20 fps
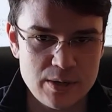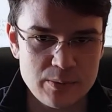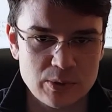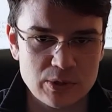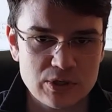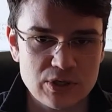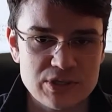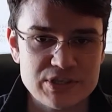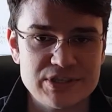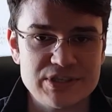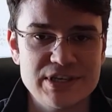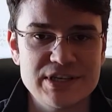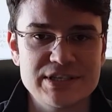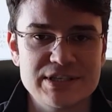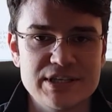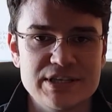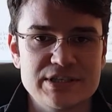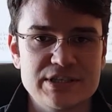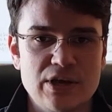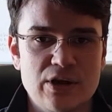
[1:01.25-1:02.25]
because this
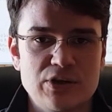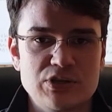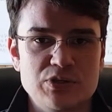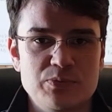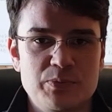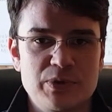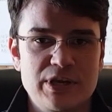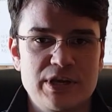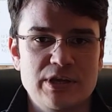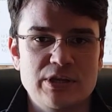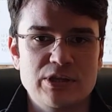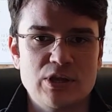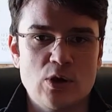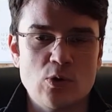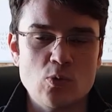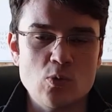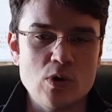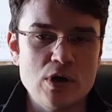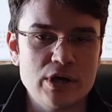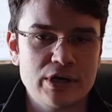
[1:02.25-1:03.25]
is going to be
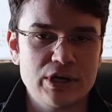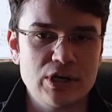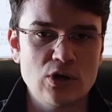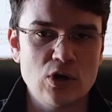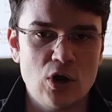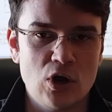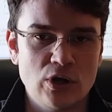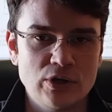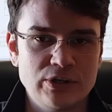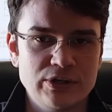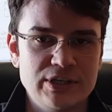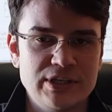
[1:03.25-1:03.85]
working on the